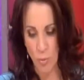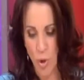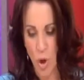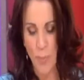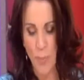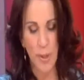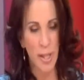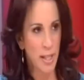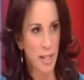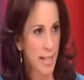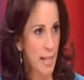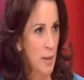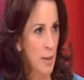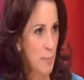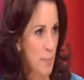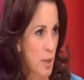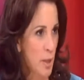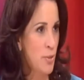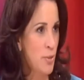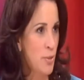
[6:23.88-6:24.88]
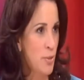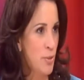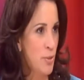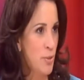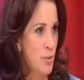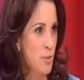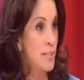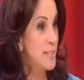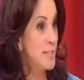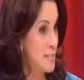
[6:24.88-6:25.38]
Robbie and Gary Barlow
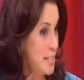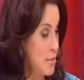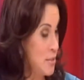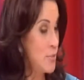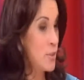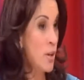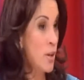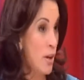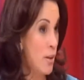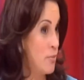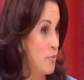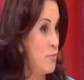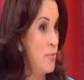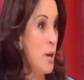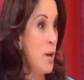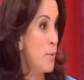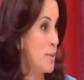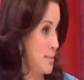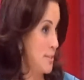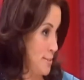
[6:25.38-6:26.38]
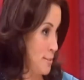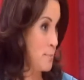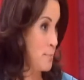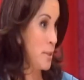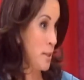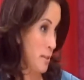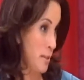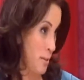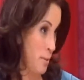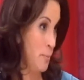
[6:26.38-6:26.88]
thing. Steve and I, very
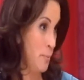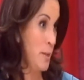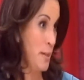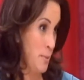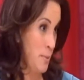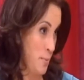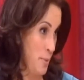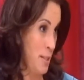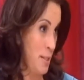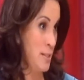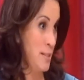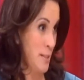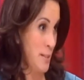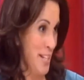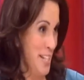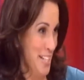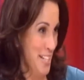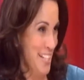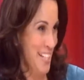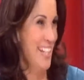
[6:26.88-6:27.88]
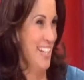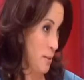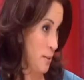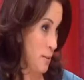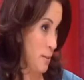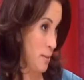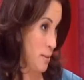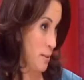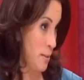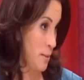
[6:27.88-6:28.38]
similar. We, we did...
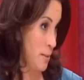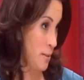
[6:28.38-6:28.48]
I